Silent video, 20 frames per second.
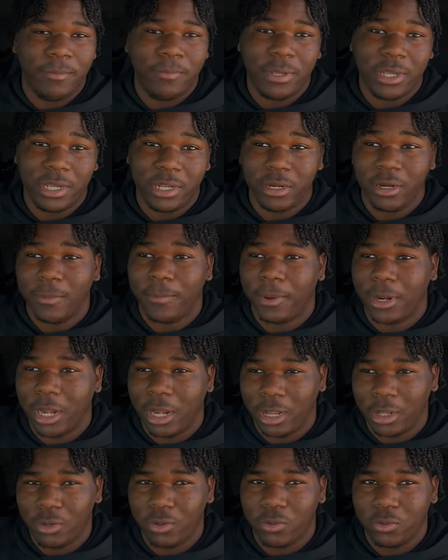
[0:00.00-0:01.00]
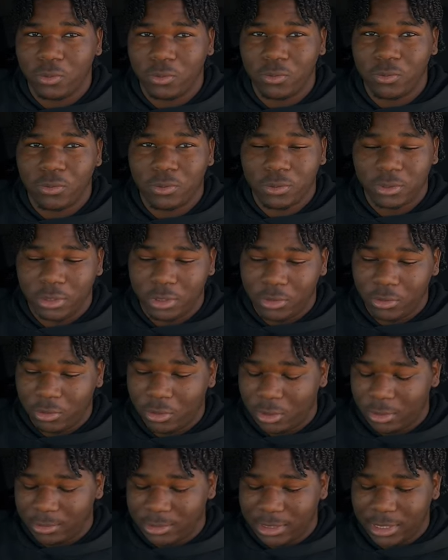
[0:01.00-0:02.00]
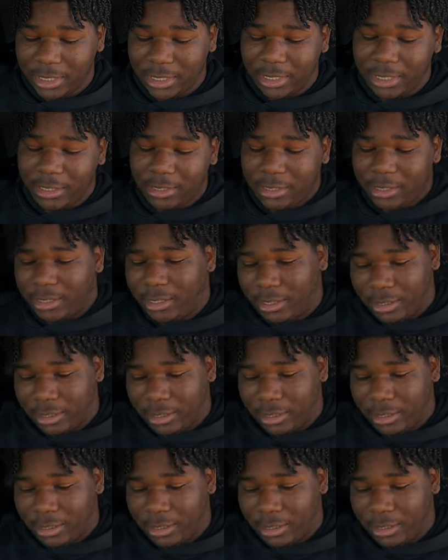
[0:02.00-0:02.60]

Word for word: picking up a load. You know what I'm saying?